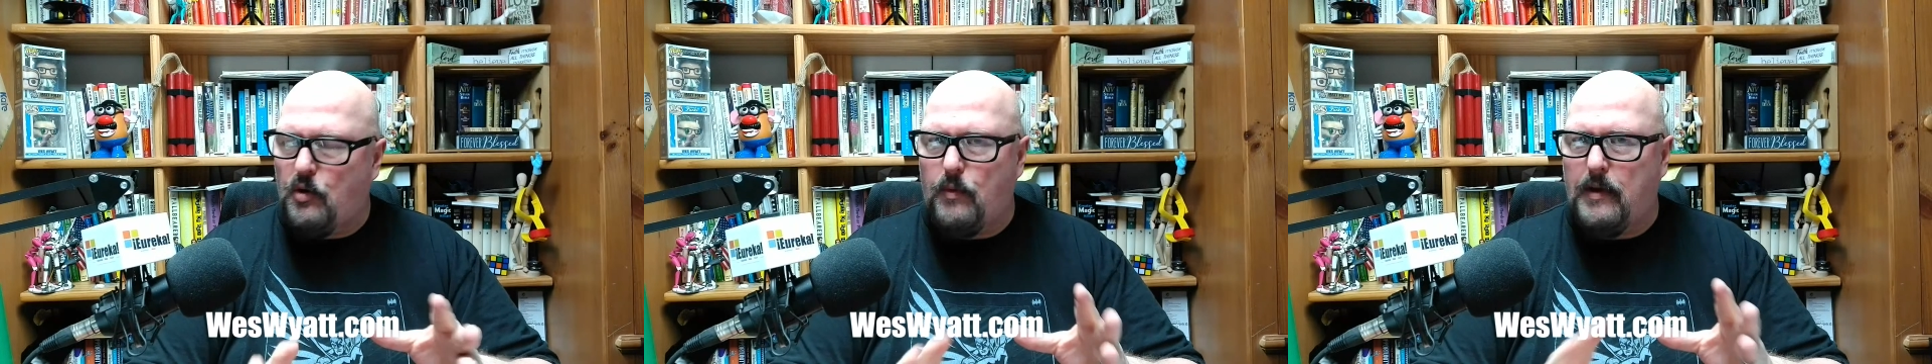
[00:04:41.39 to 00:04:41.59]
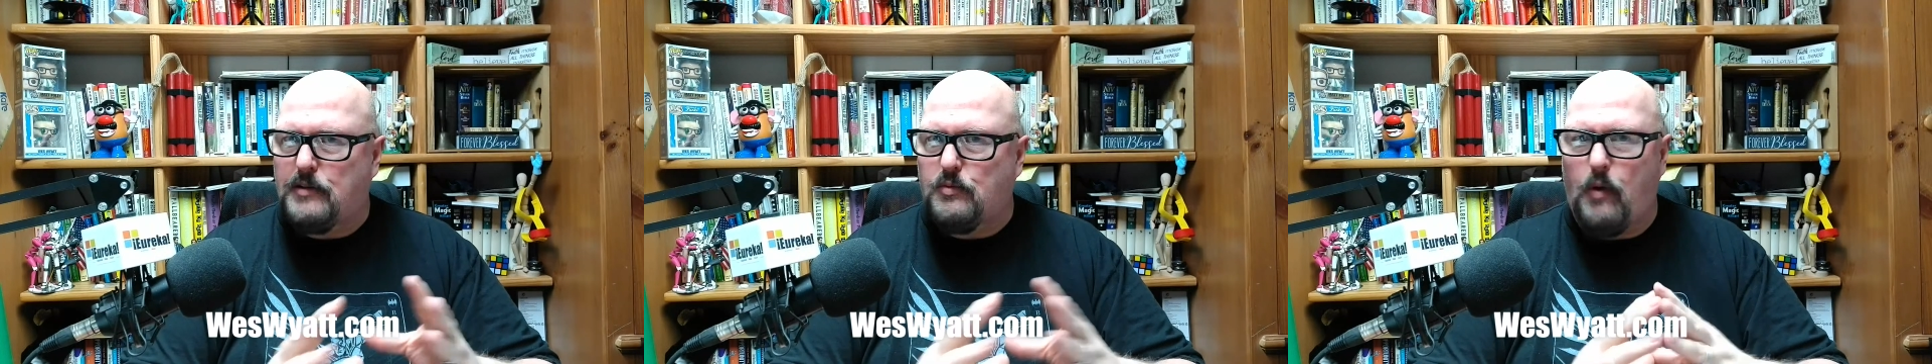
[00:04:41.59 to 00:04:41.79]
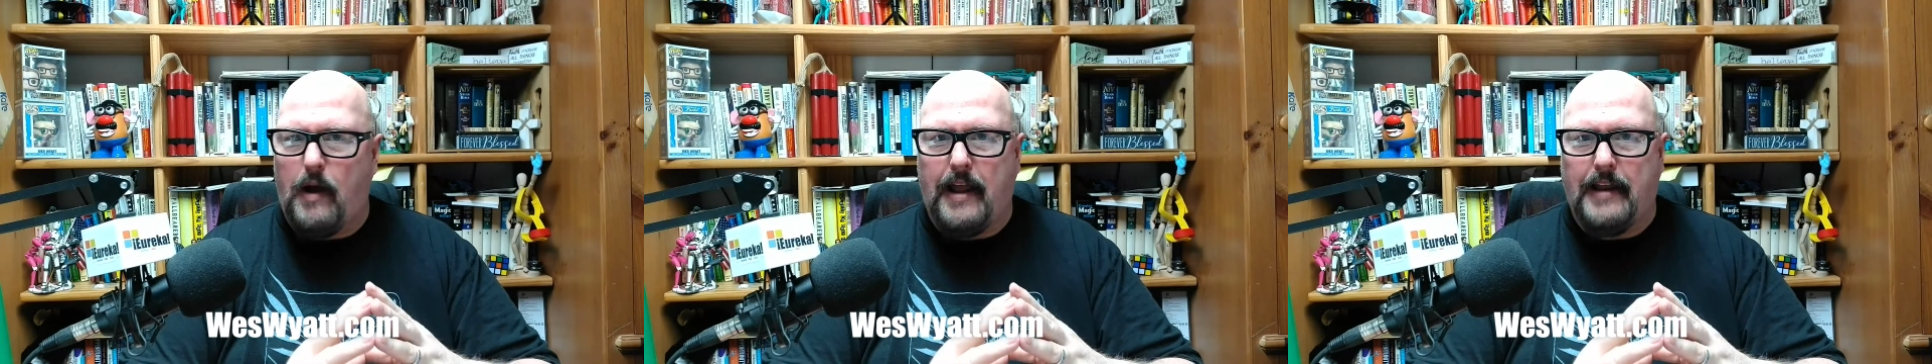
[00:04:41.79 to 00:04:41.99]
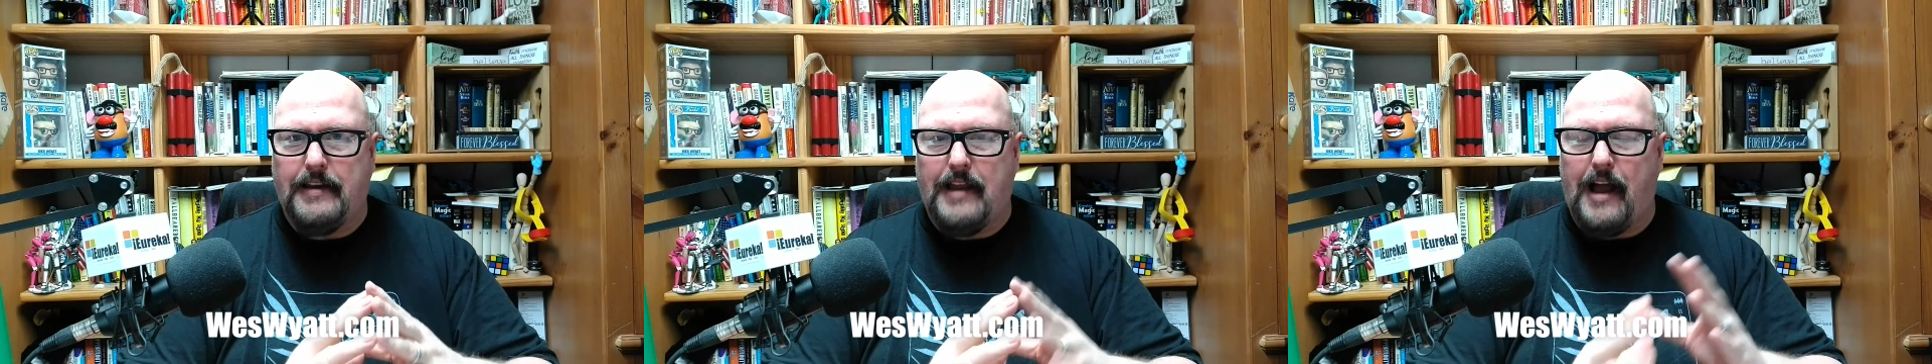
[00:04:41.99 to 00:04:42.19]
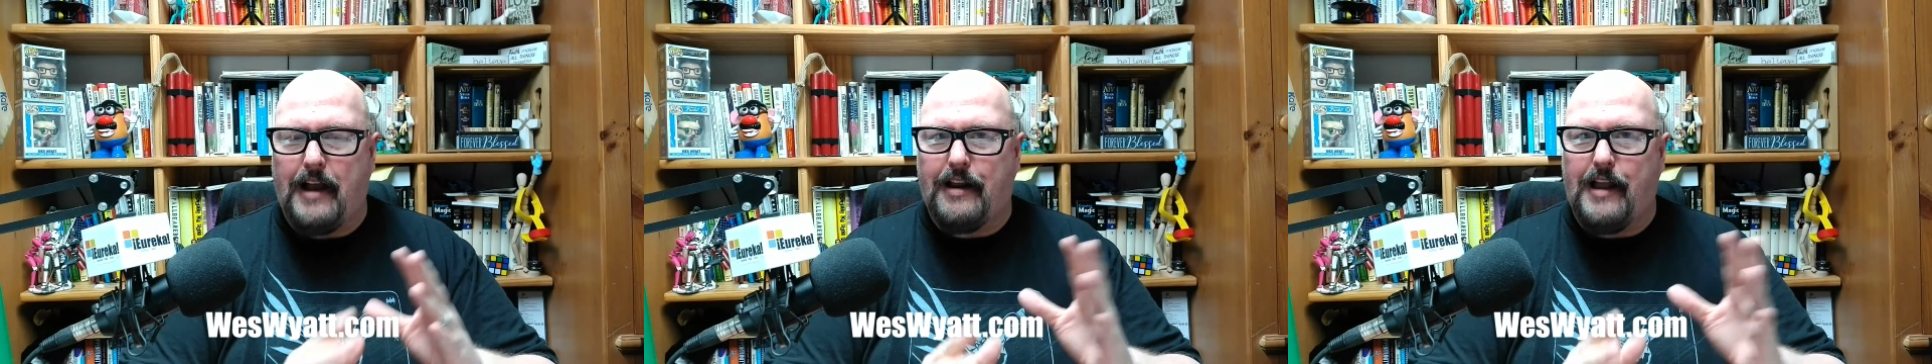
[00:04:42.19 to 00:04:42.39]

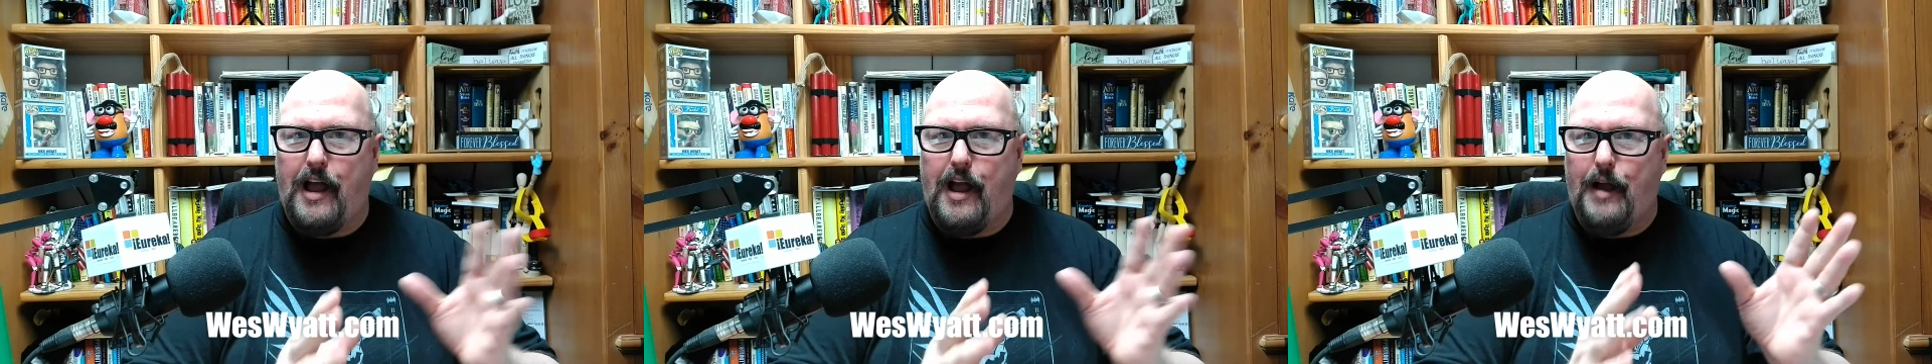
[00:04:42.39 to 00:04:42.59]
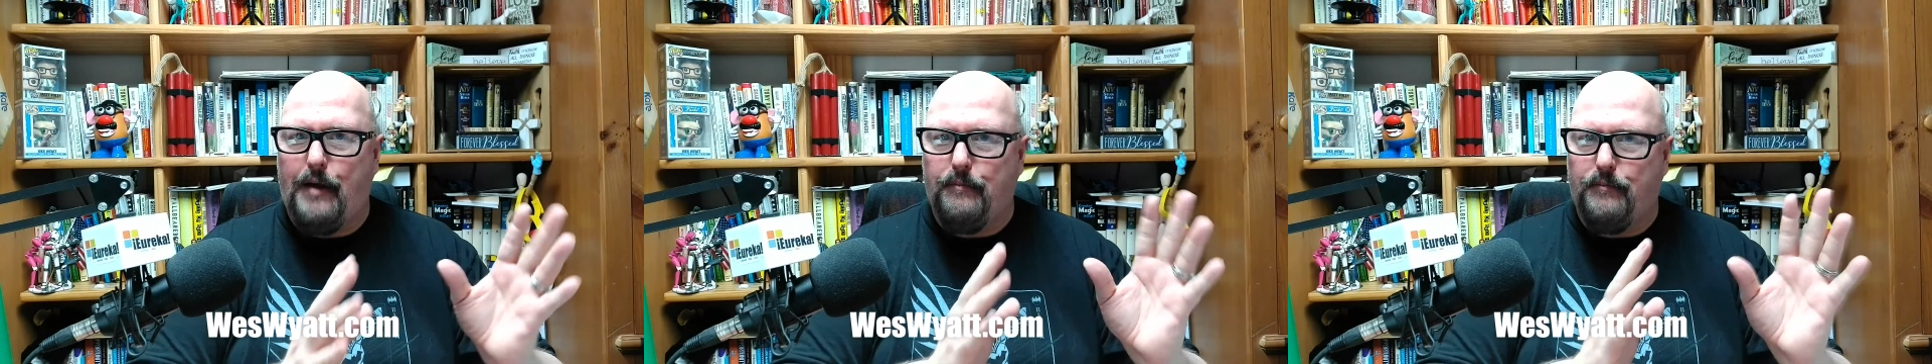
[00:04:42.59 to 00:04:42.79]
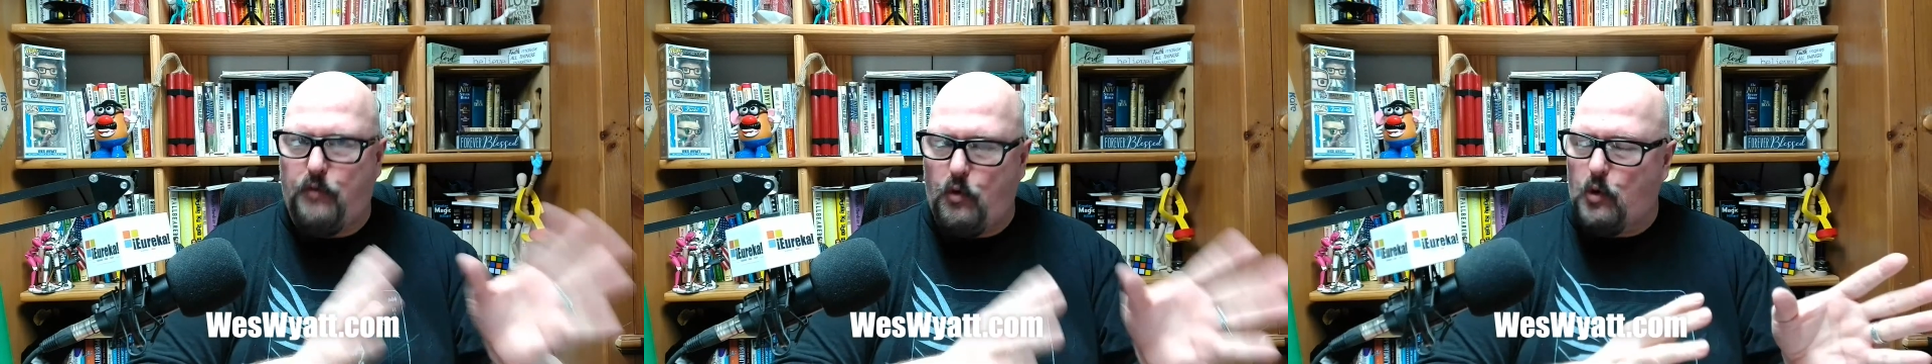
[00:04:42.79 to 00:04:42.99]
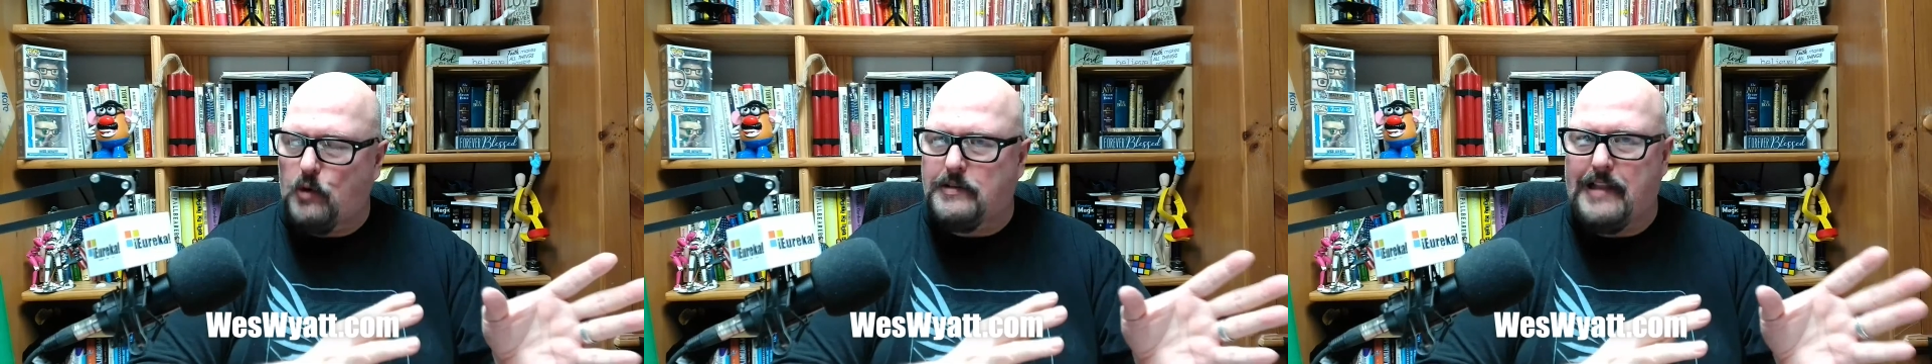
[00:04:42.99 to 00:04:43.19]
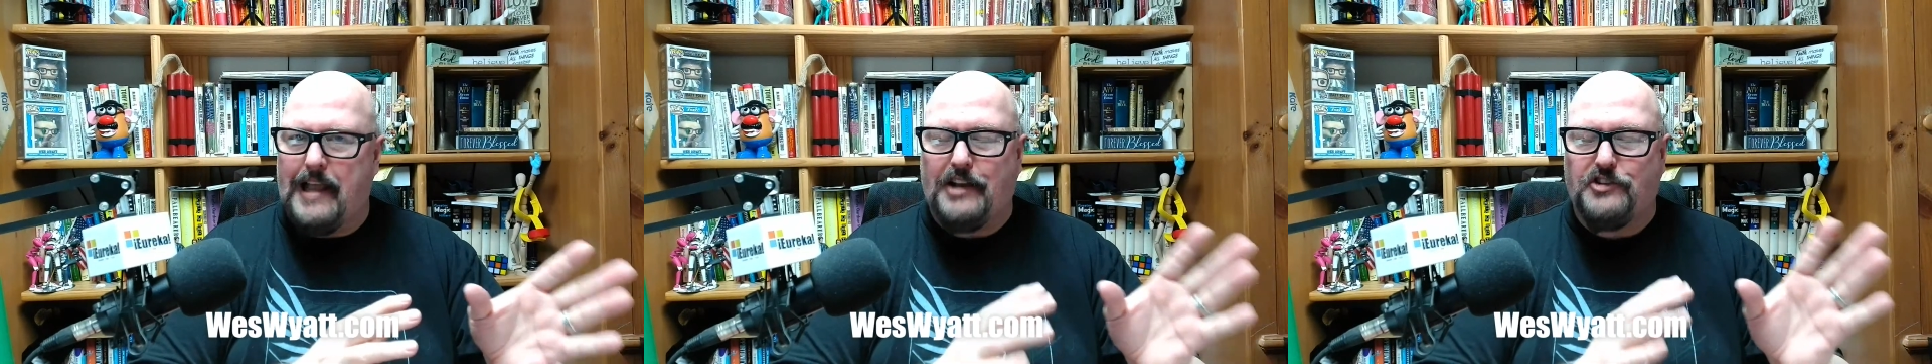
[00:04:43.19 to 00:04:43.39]

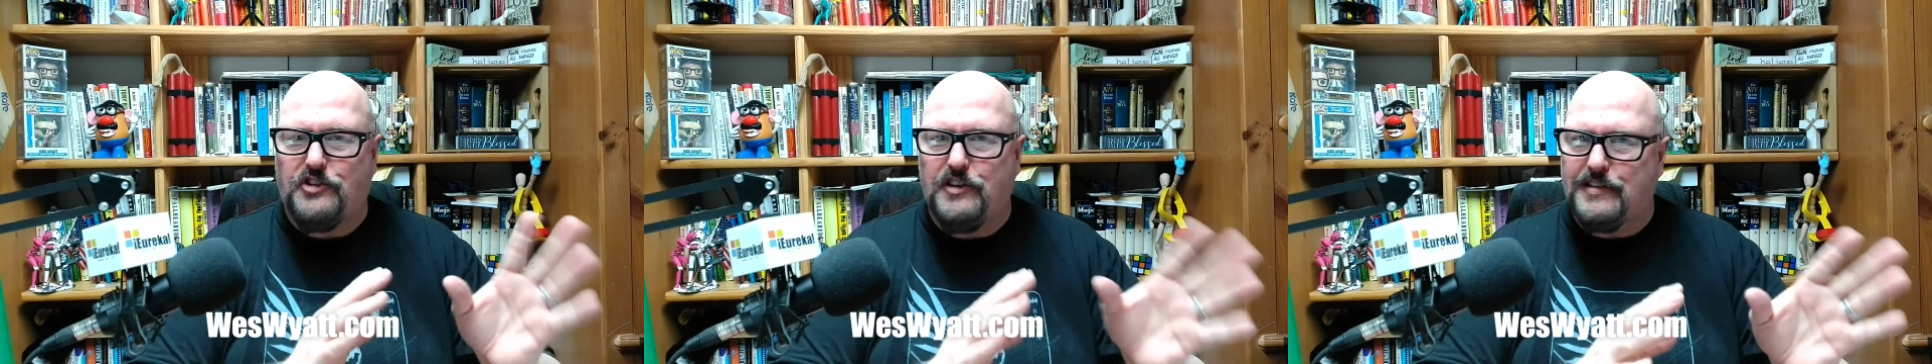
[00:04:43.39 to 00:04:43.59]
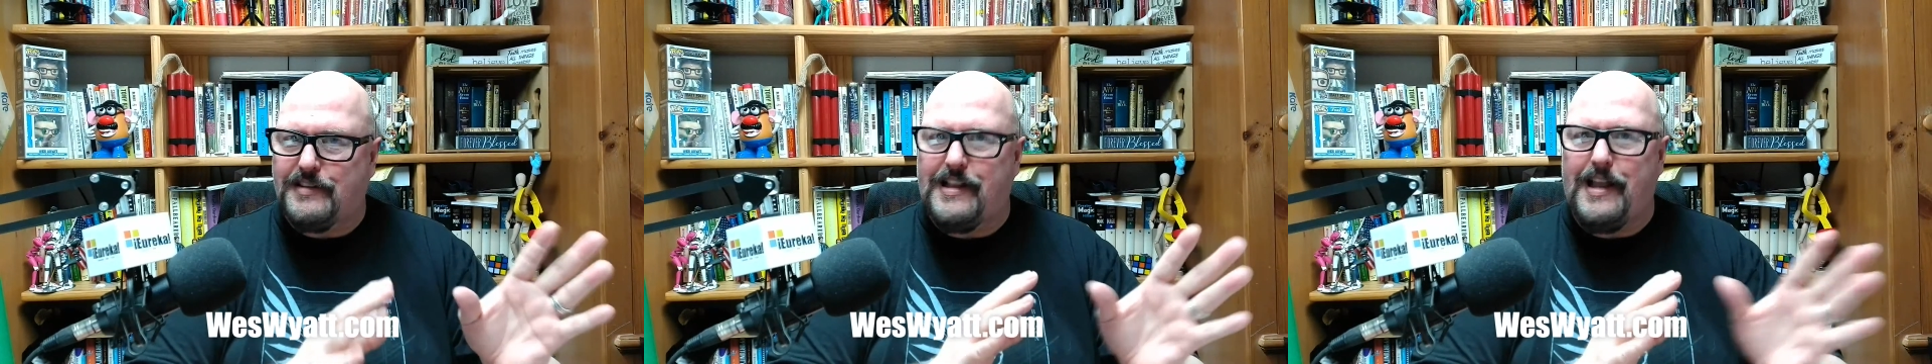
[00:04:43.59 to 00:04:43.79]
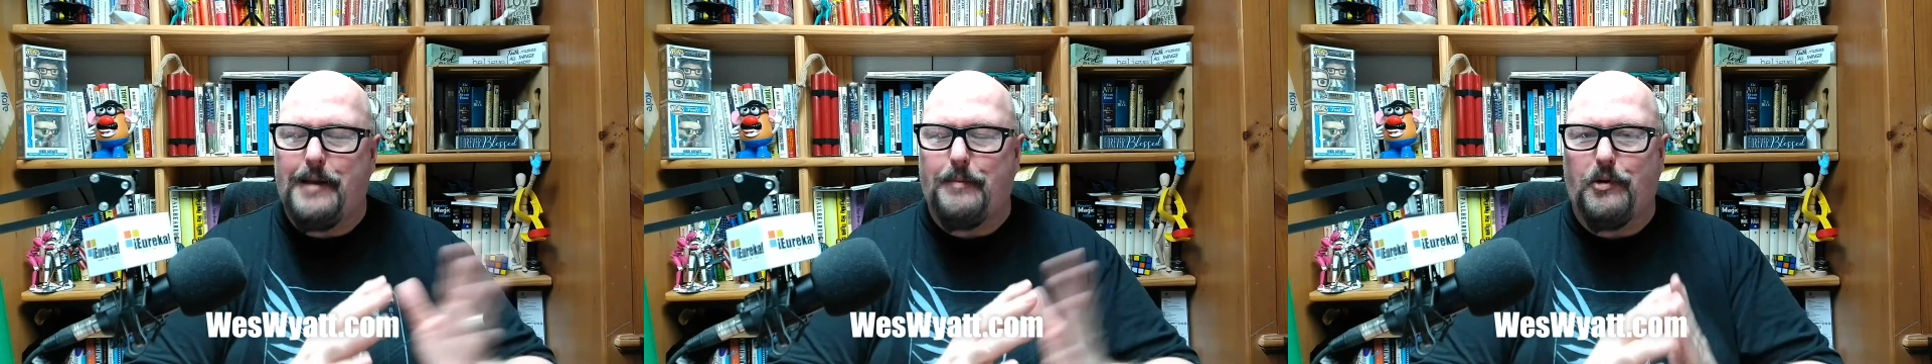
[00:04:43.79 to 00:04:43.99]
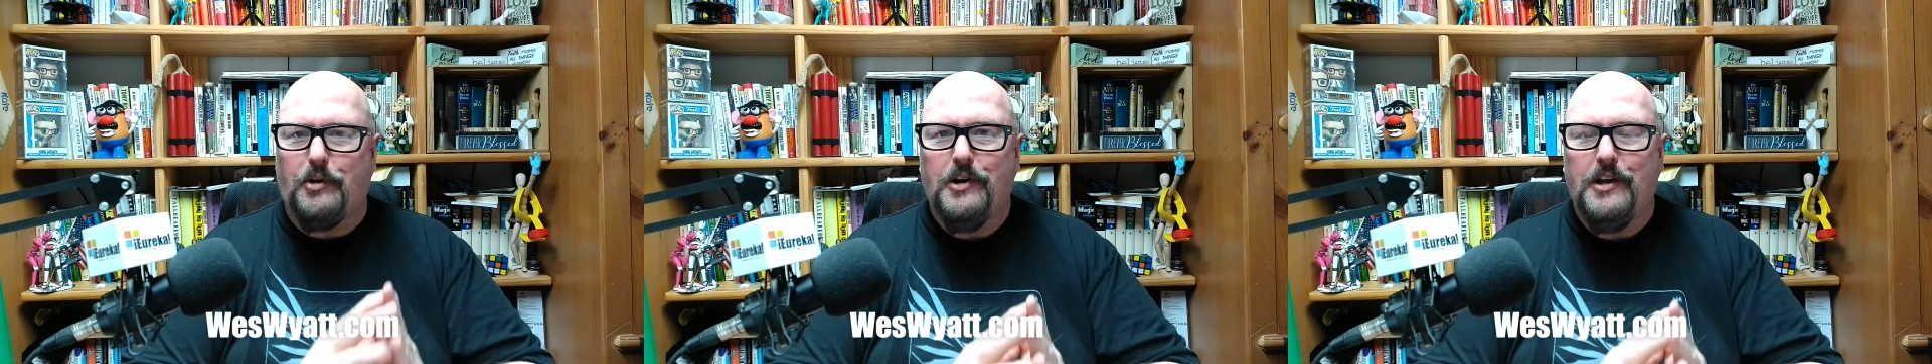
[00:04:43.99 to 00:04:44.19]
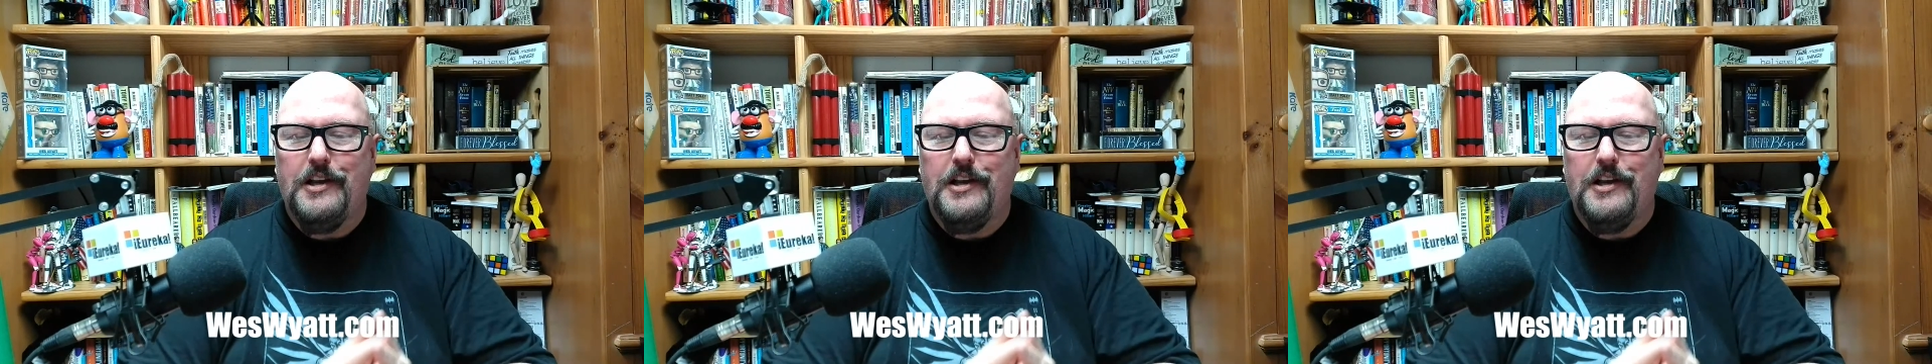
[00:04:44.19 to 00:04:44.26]
weswyatt.com/disclaimer